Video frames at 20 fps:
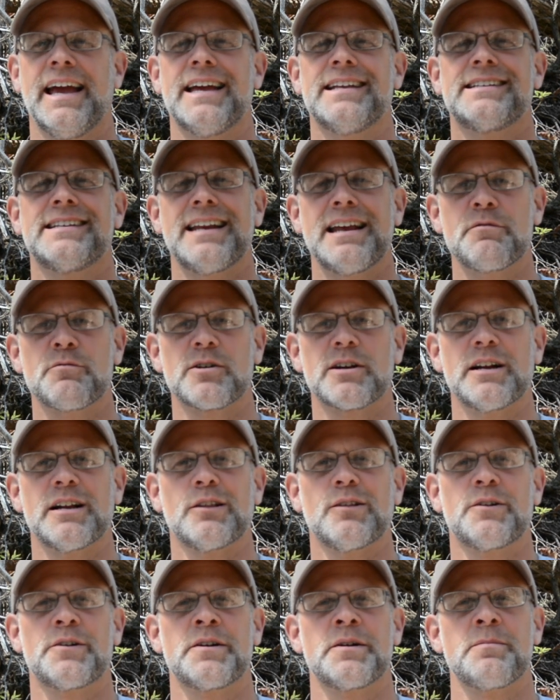and today we're
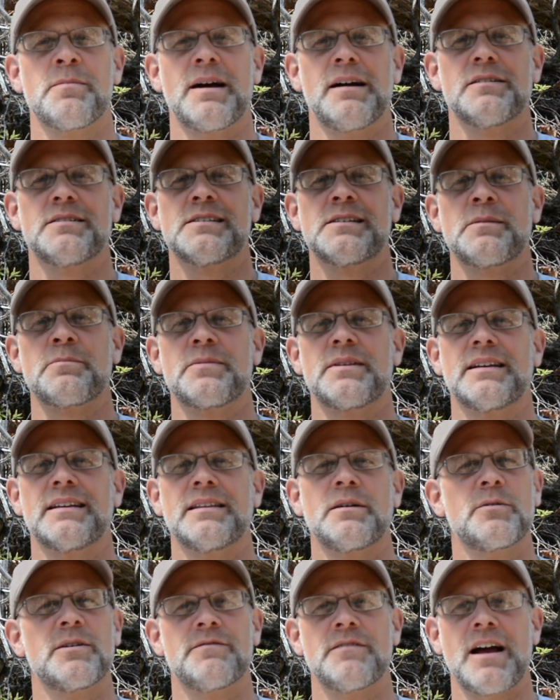going to learn about
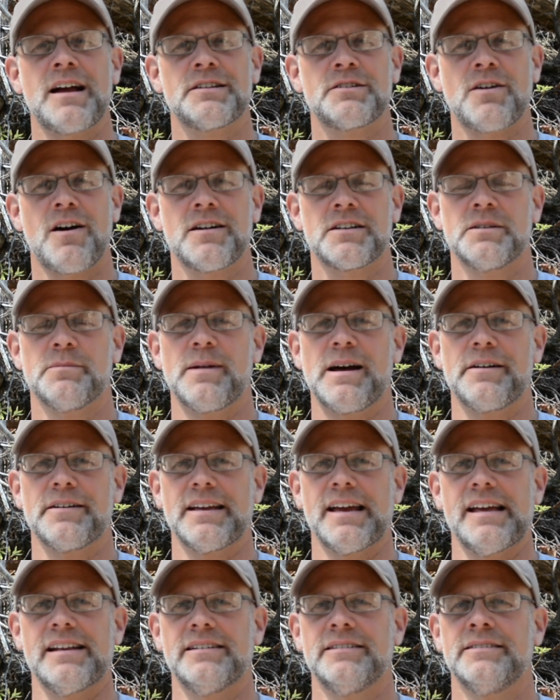something that we've not talked about
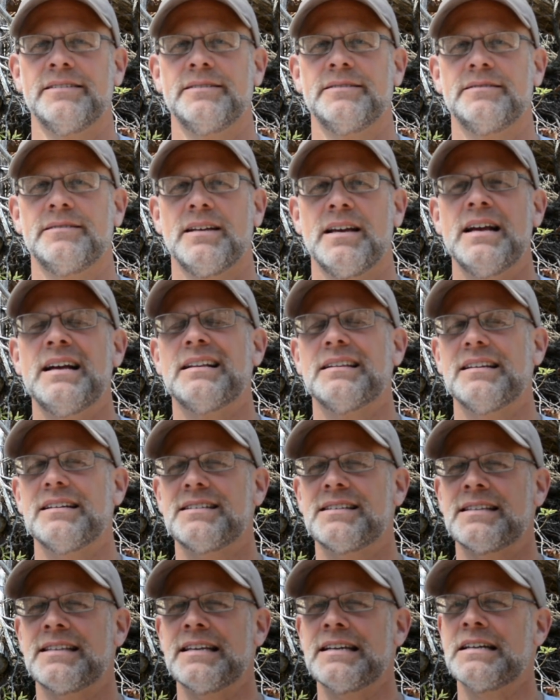yet.
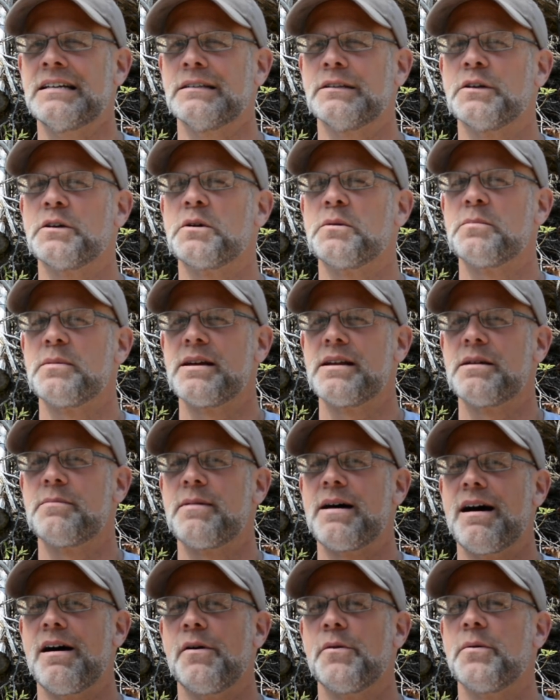Let's think a little bit
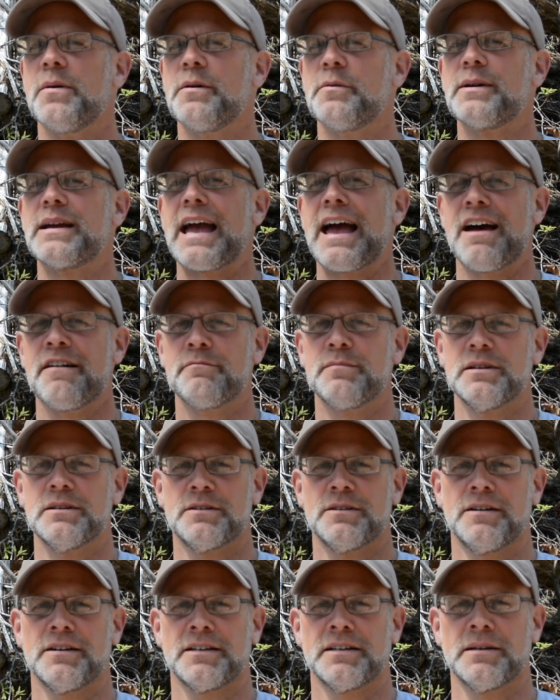about what we have
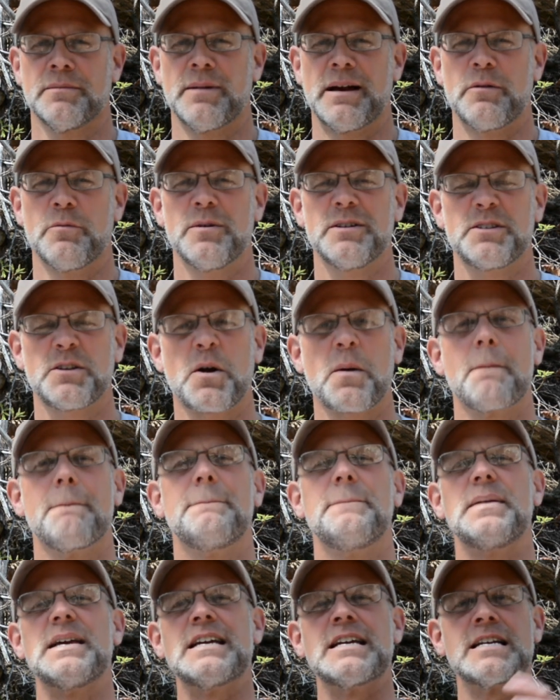been talking about. What's our
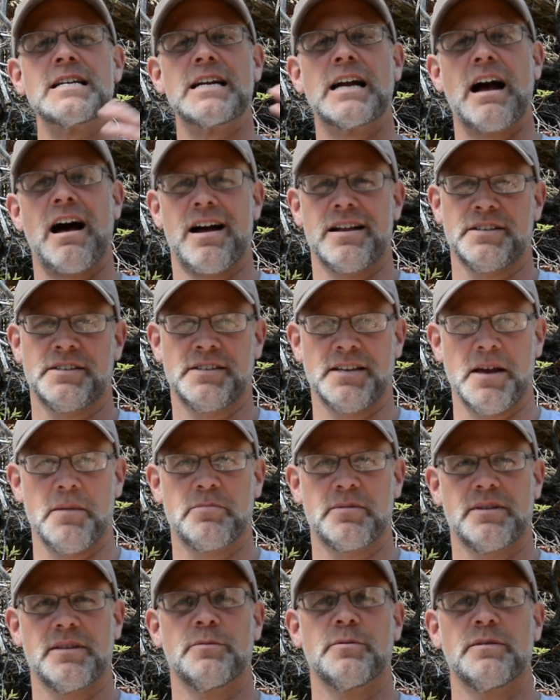big
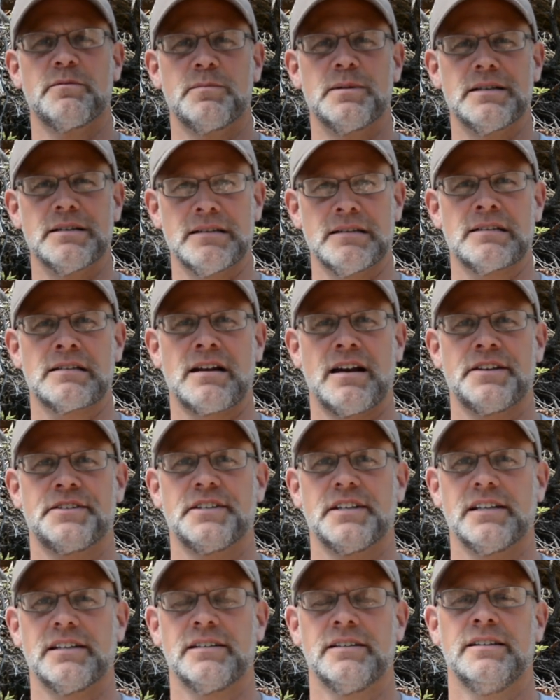concept that we've been
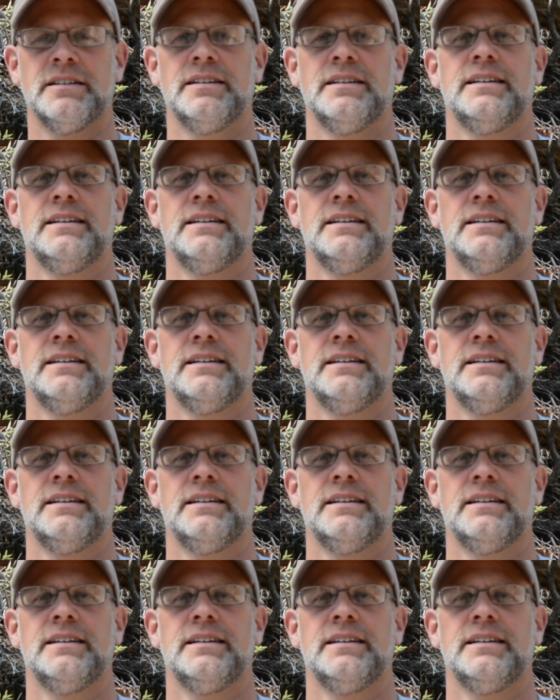discussing?